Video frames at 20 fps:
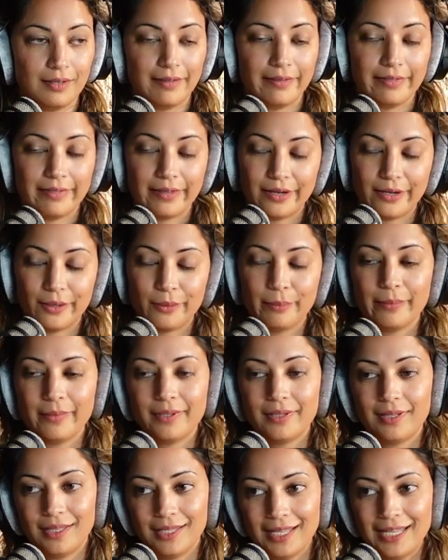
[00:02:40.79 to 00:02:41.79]
They're
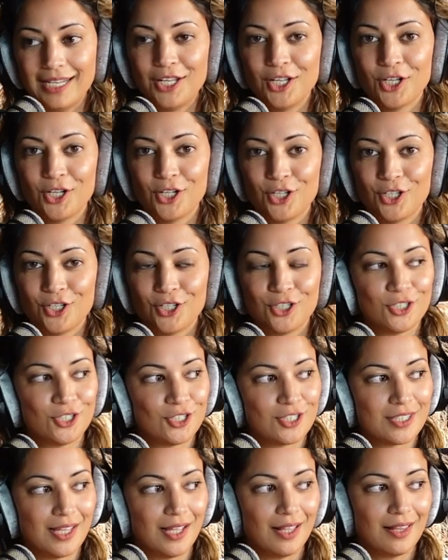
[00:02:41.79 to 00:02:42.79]
millennials. Hello,
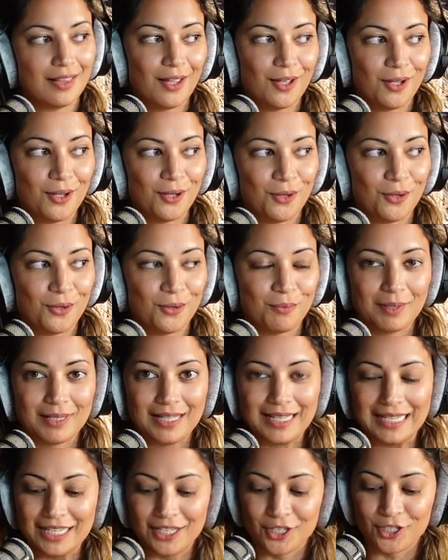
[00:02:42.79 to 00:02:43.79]
attention?
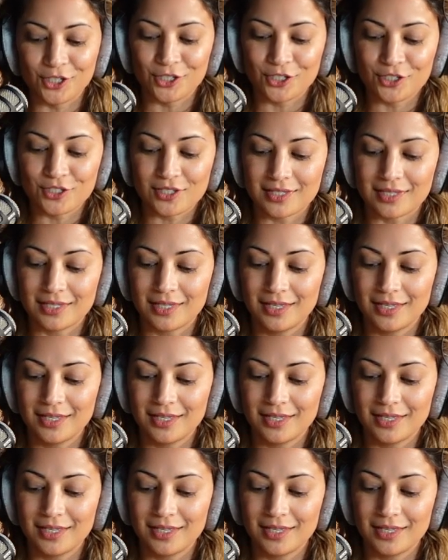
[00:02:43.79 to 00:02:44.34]
millennials.